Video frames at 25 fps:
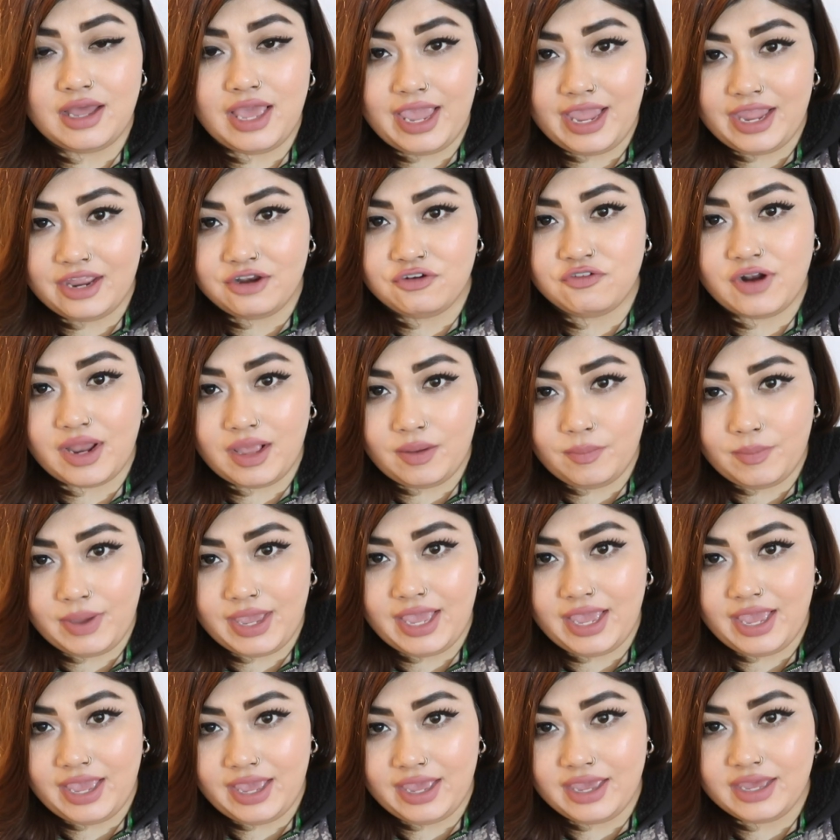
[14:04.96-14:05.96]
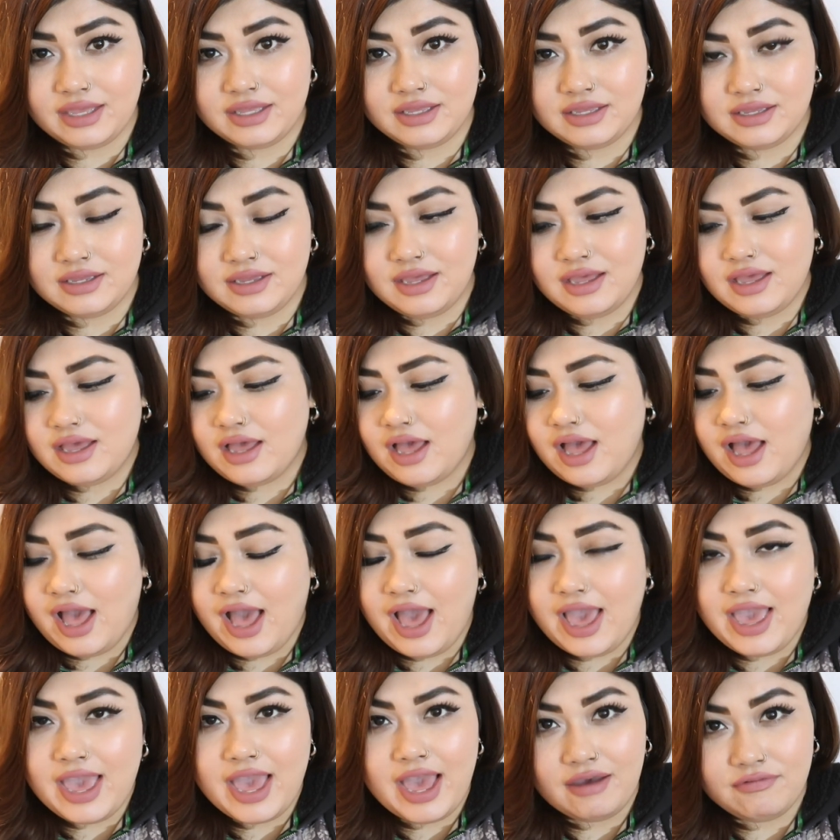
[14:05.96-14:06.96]
air dry my hair,
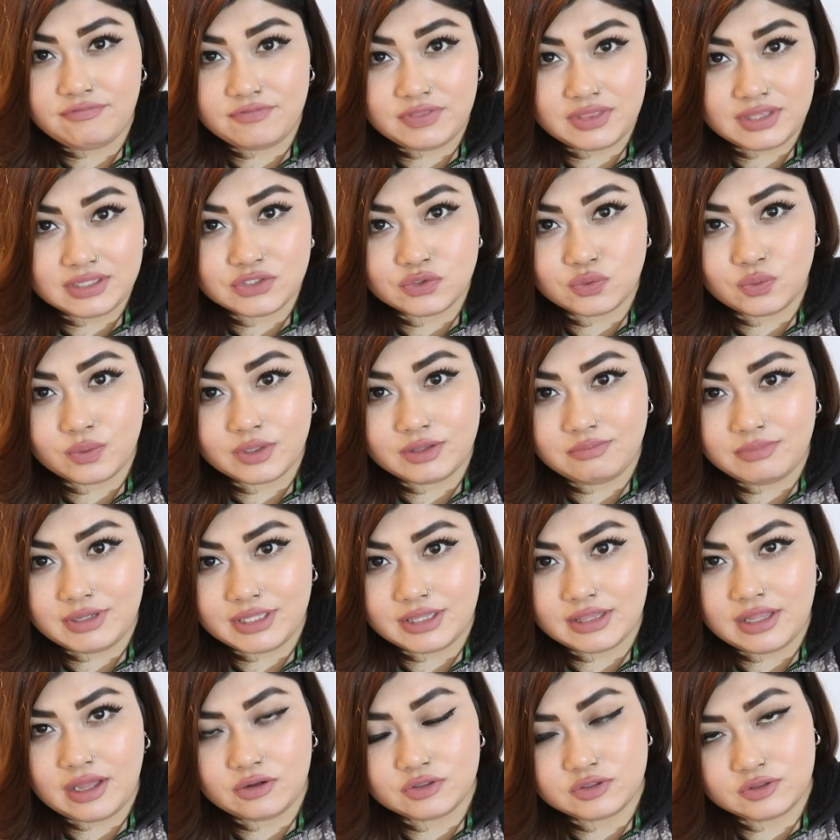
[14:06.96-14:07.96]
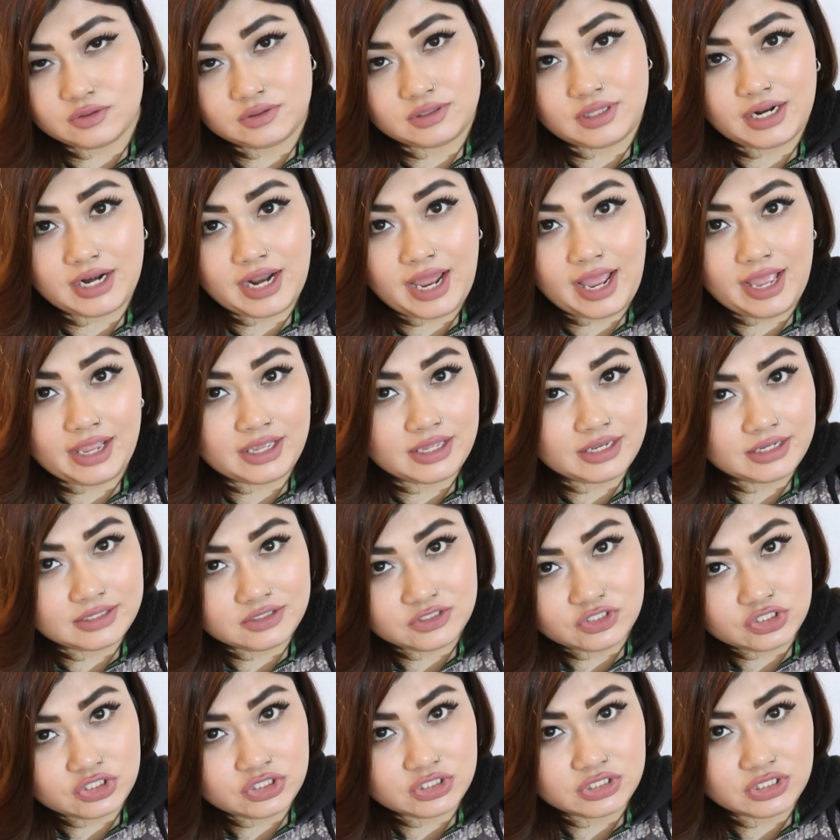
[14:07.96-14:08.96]
I have this with me now, so that I can
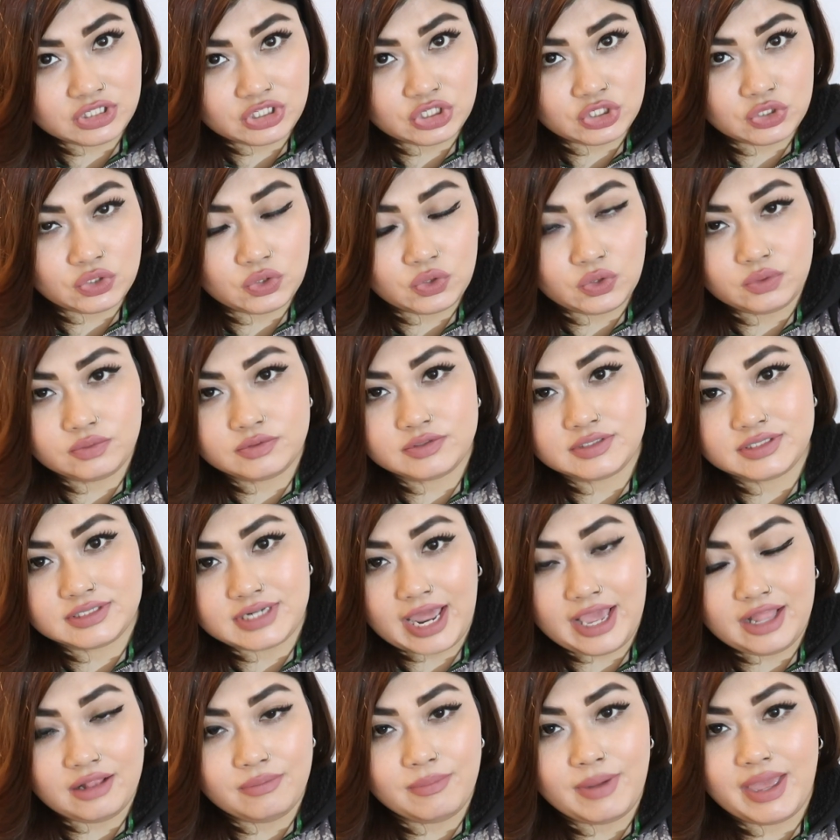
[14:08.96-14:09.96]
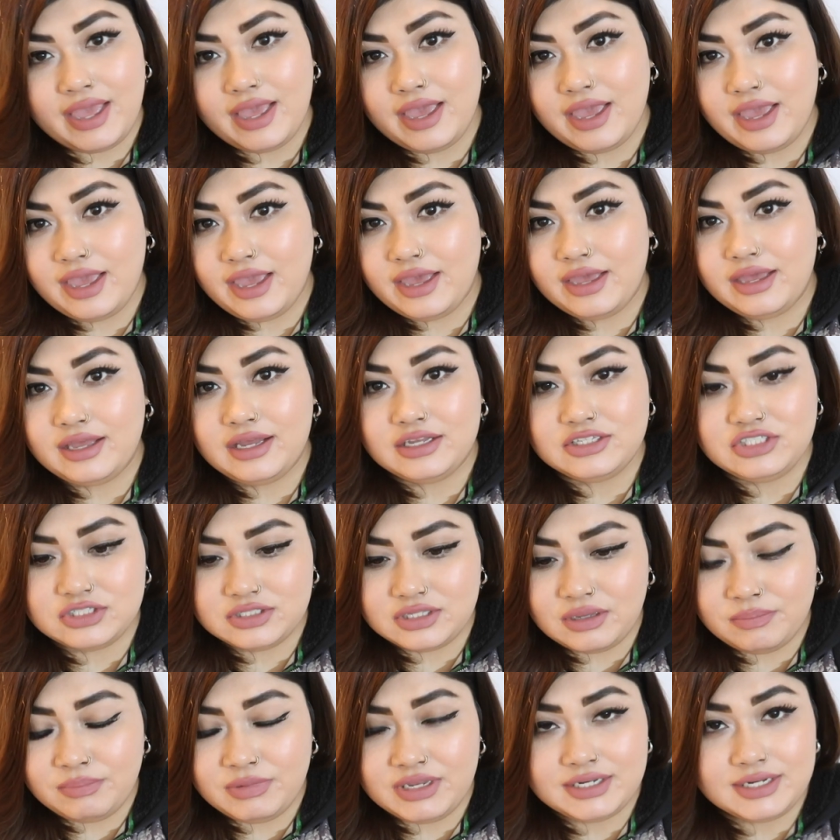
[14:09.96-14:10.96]
just, you know, style my hair just
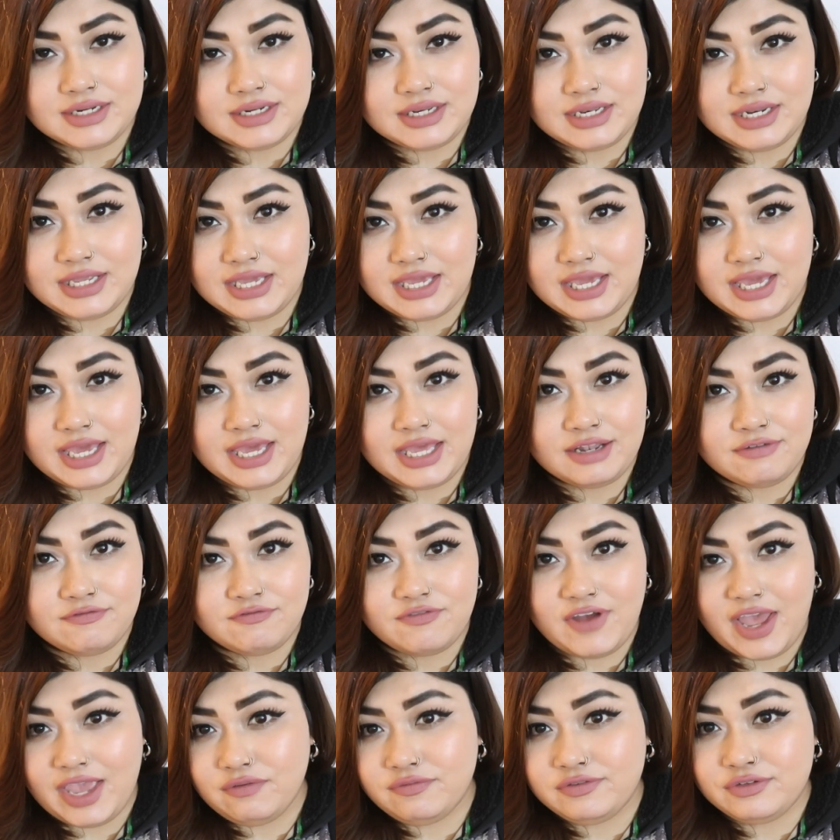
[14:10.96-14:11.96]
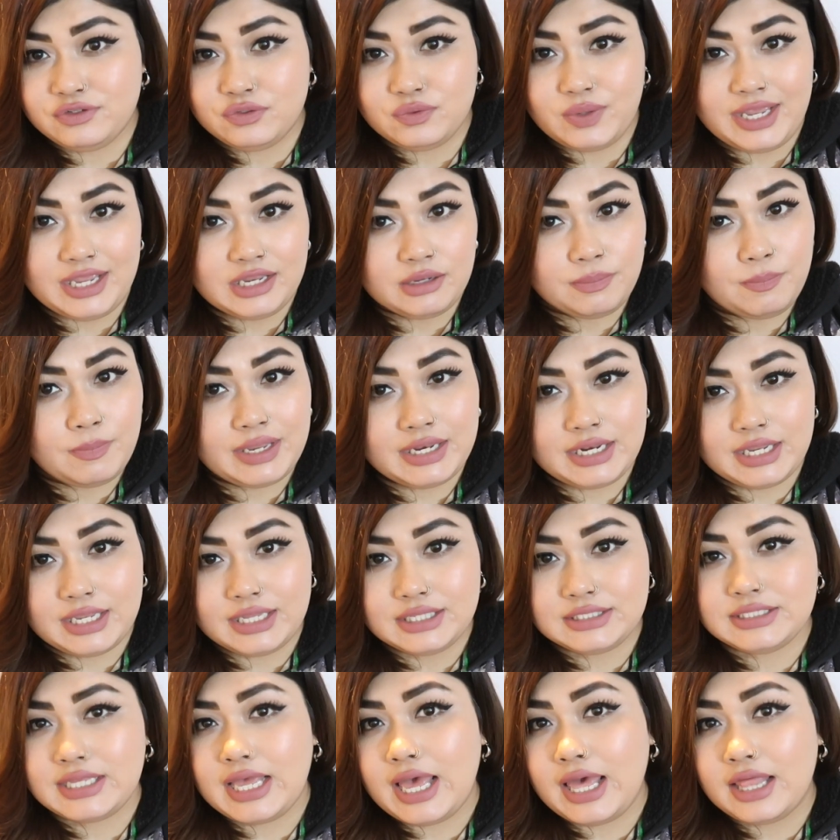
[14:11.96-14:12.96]
immediately in 5 to 8
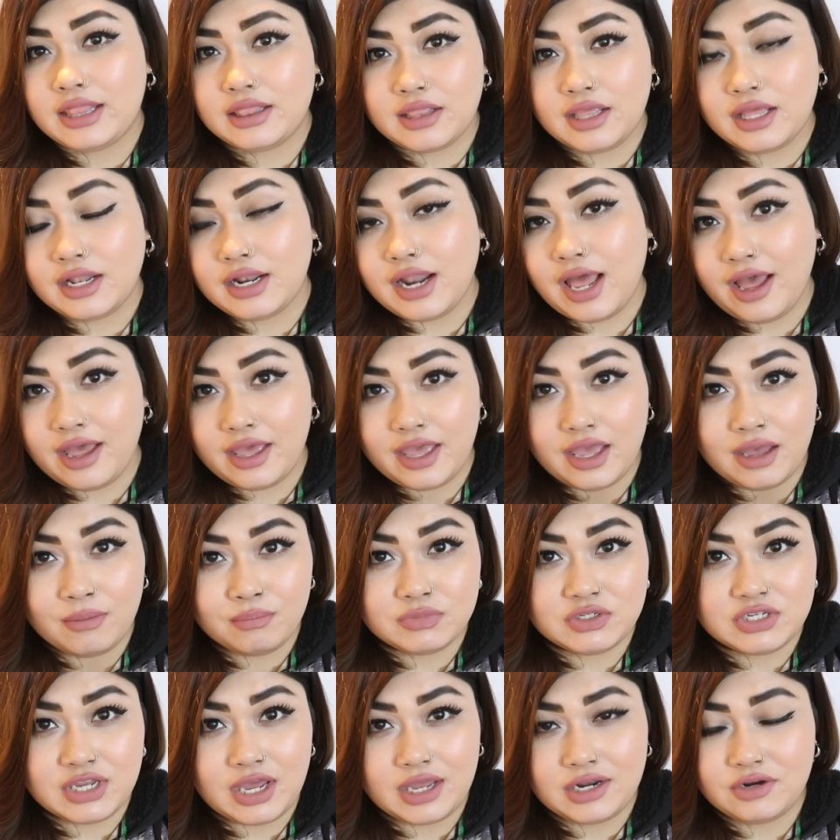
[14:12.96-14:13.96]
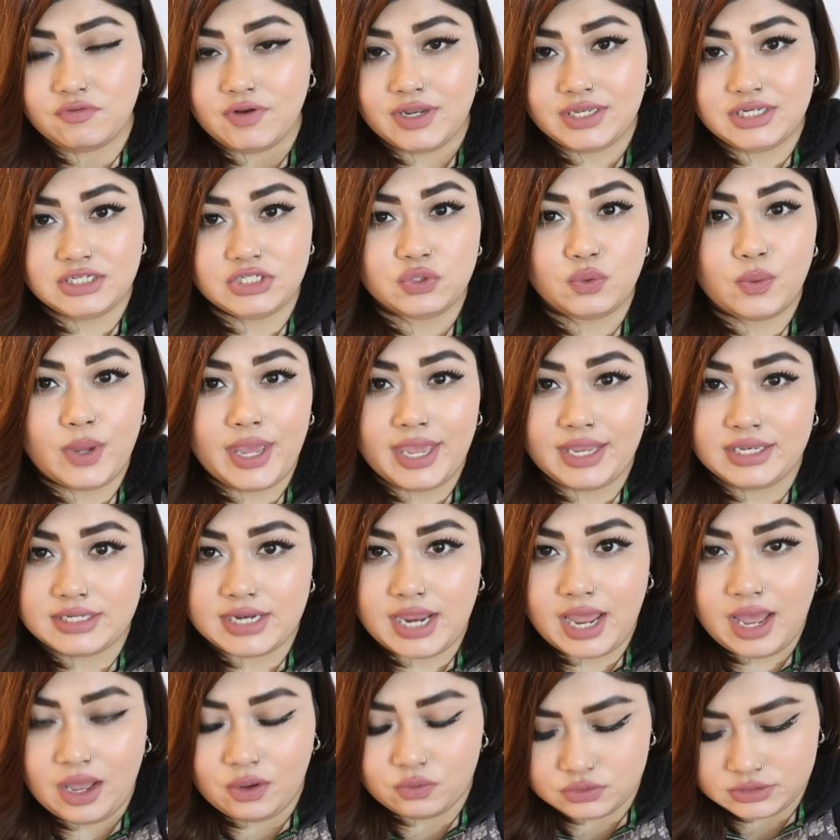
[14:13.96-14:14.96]
minutes, and then I am done, ready to head
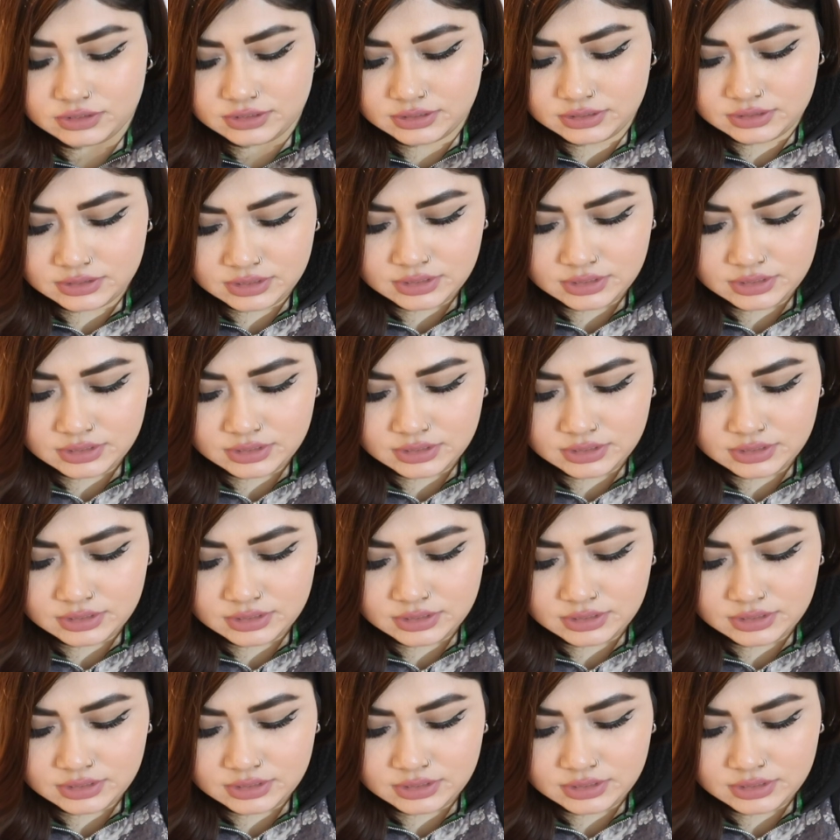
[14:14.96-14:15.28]
out.